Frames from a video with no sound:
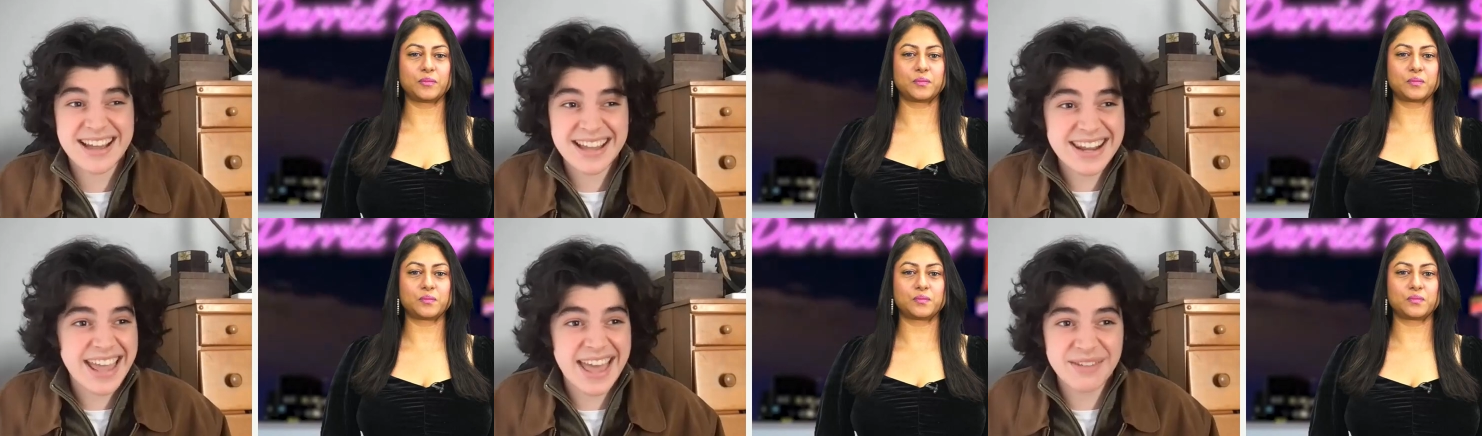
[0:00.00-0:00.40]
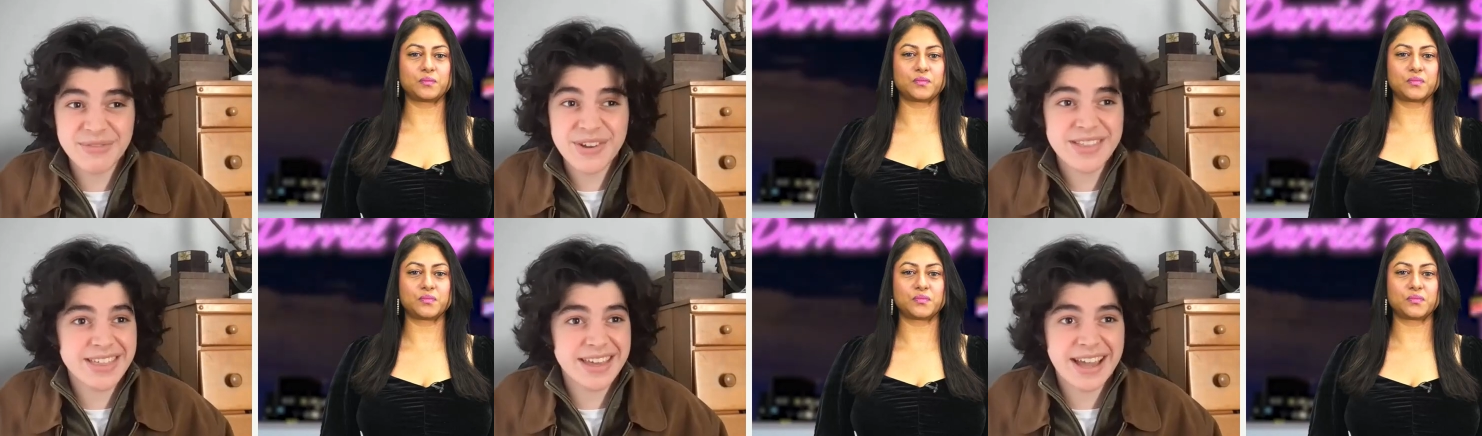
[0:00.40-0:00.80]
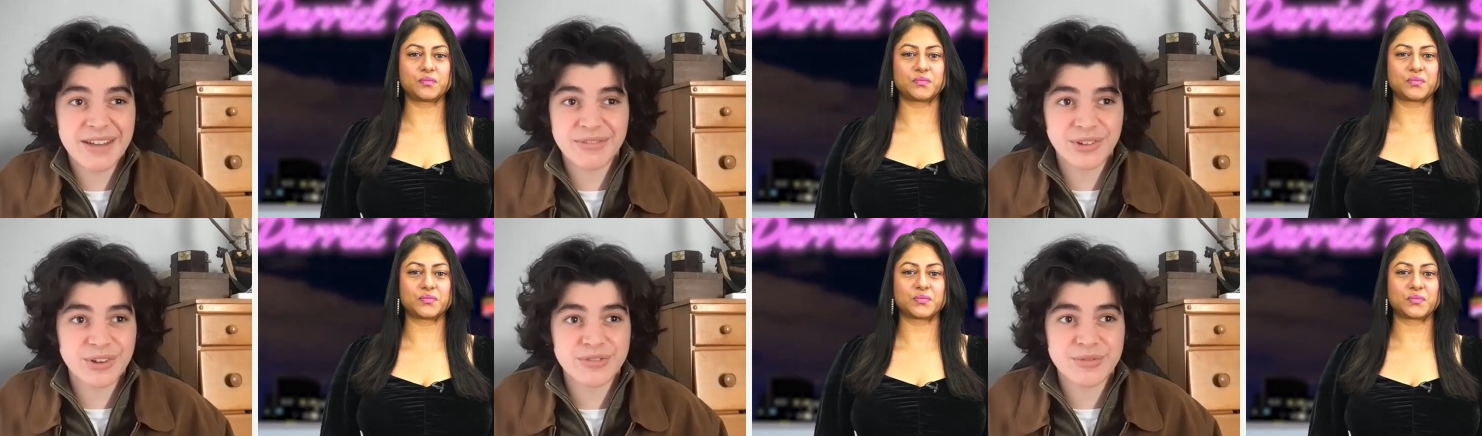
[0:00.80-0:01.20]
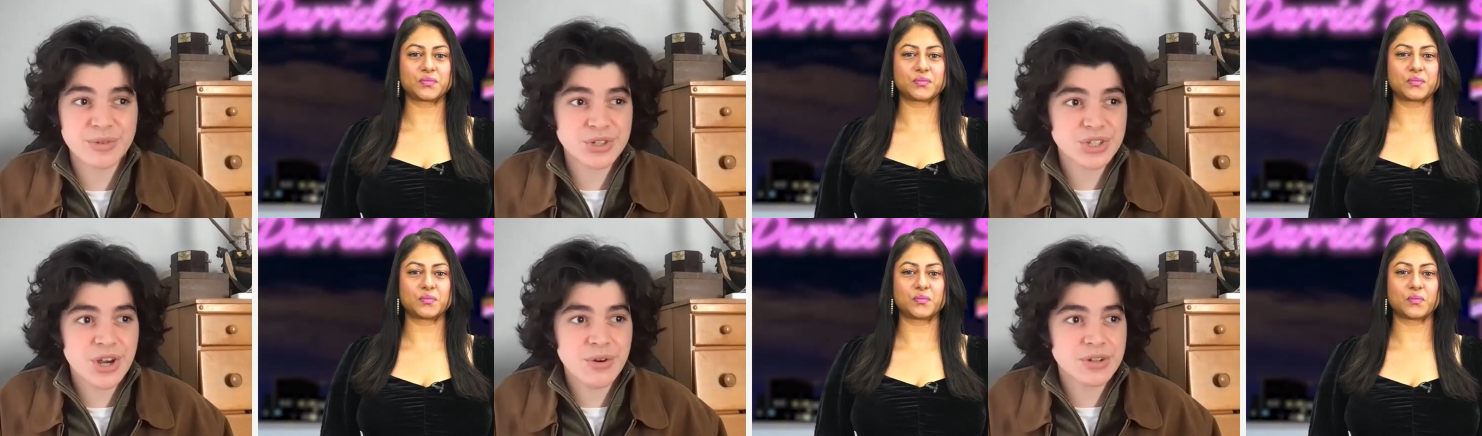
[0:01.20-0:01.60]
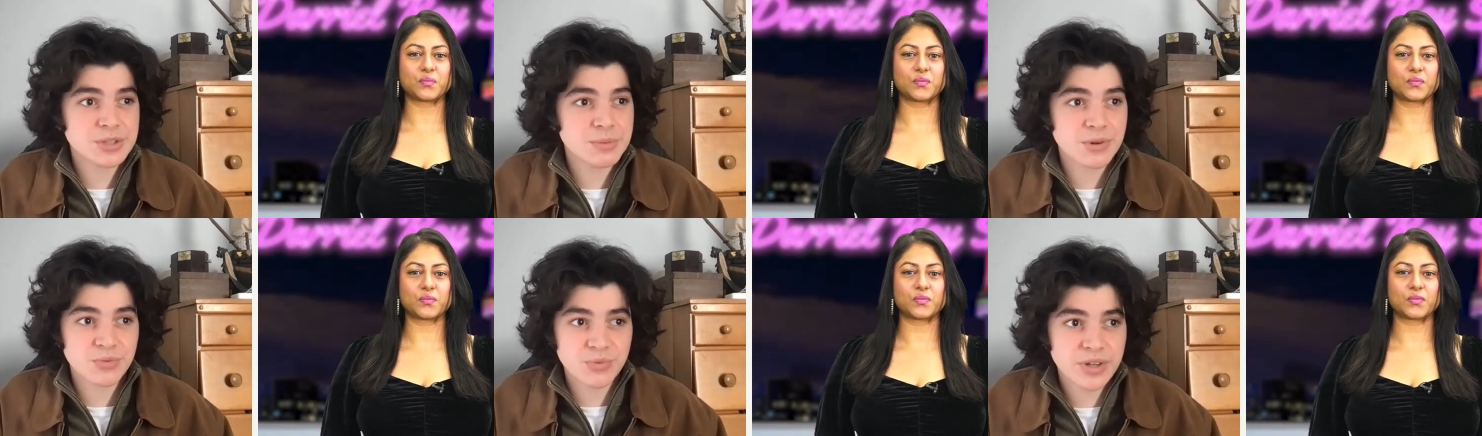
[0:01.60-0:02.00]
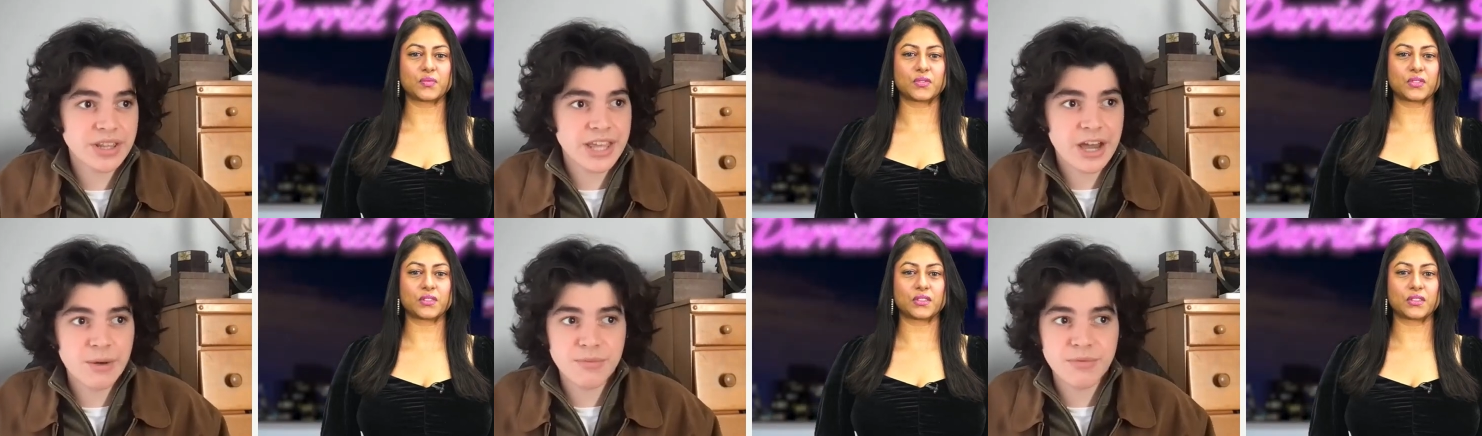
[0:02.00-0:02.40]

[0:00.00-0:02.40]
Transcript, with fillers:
Speaker 1: I kind of everything I've learned from the show has been really